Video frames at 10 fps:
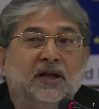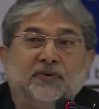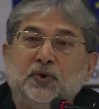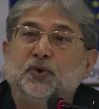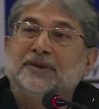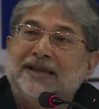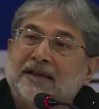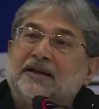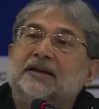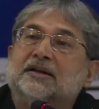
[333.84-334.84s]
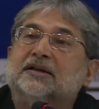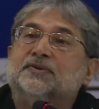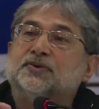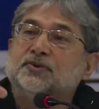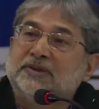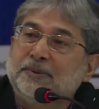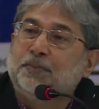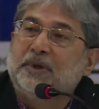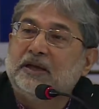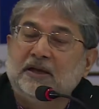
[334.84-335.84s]
If you think in terms of
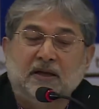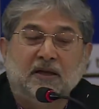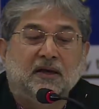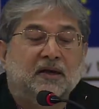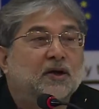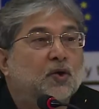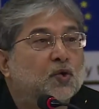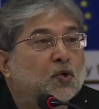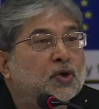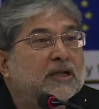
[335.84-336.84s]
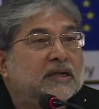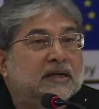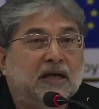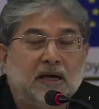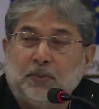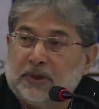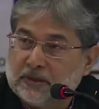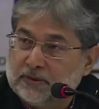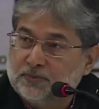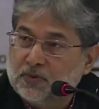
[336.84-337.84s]
simply rural and
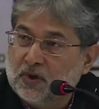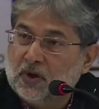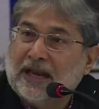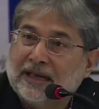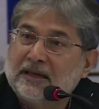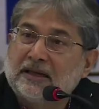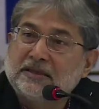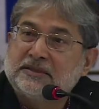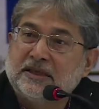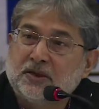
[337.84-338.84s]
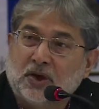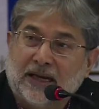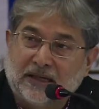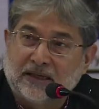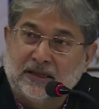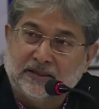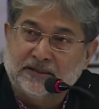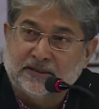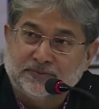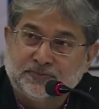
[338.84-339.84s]
urban, or agriculture and
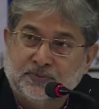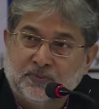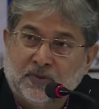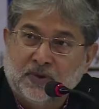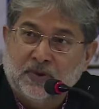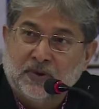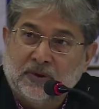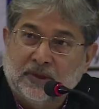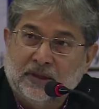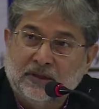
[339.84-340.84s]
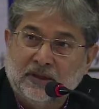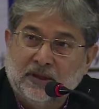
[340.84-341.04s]
non-agriculture, right?